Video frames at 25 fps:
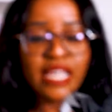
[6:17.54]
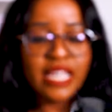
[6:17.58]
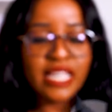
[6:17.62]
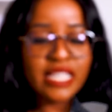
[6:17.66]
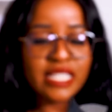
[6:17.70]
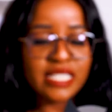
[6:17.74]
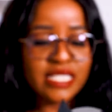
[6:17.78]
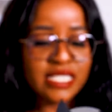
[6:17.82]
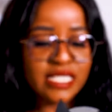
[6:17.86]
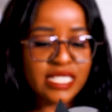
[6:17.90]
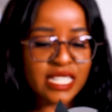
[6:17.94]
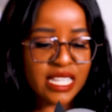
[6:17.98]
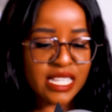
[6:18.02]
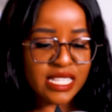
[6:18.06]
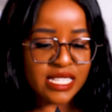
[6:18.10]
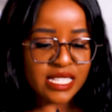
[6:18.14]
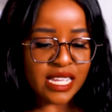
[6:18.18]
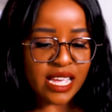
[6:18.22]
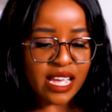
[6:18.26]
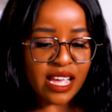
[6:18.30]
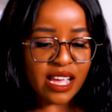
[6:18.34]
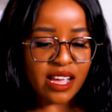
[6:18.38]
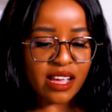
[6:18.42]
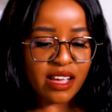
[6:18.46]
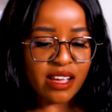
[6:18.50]
It does
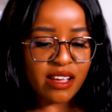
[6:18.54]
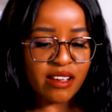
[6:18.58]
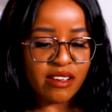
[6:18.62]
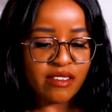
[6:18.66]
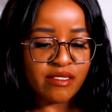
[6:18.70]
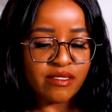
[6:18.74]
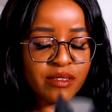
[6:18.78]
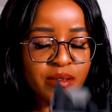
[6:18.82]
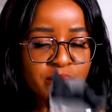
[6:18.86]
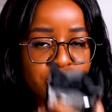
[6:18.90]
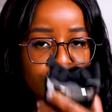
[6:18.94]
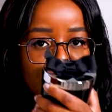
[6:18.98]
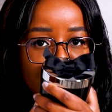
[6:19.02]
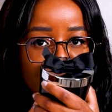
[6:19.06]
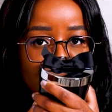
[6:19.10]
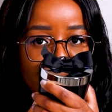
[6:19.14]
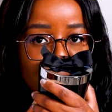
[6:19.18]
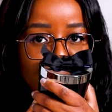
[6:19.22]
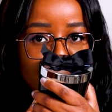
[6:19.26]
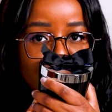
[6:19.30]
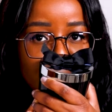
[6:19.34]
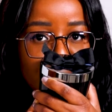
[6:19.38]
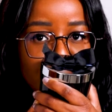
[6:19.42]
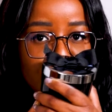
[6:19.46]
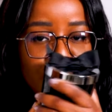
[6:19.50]
have,
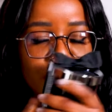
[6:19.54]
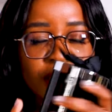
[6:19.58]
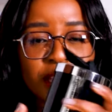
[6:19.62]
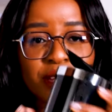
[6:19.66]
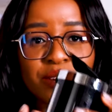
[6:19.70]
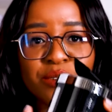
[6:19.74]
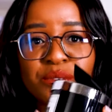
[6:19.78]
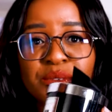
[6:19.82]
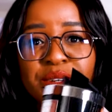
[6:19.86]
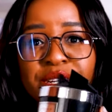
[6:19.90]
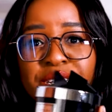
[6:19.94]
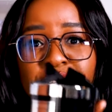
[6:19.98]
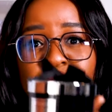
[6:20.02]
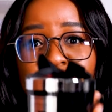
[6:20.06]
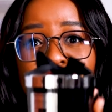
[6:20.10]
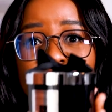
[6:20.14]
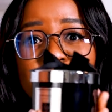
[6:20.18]
I can already